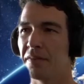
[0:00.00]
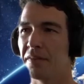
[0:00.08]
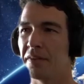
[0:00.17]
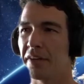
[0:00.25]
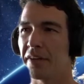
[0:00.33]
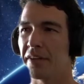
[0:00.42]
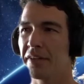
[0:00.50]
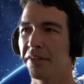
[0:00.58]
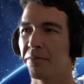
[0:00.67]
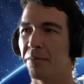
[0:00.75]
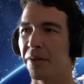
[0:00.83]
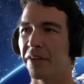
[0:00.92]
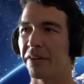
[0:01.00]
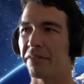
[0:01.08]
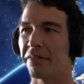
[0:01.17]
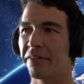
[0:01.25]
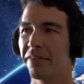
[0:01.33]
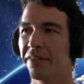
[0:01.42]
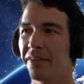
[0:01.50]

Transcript: Yeah, I like math.